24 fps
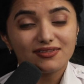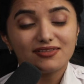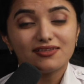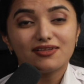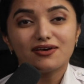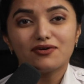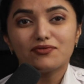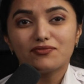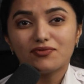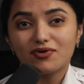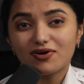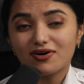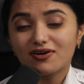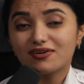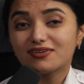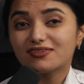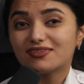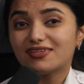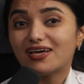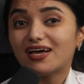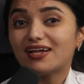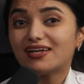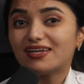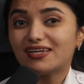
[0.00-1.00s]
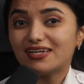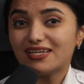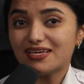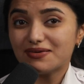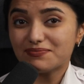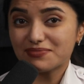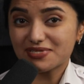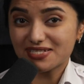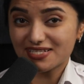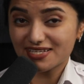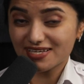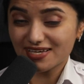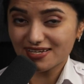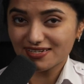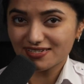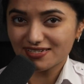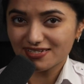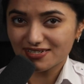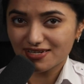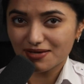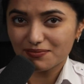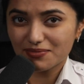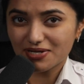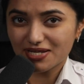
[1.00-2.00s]
the work that team
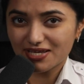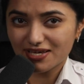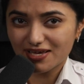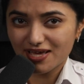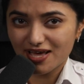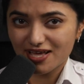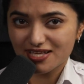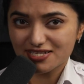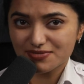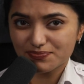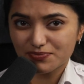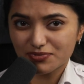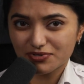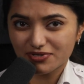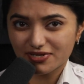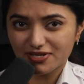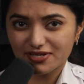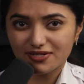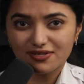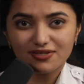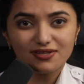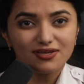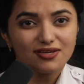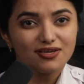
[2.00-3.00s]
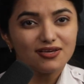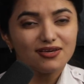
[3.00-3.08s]
CNTAA has put in,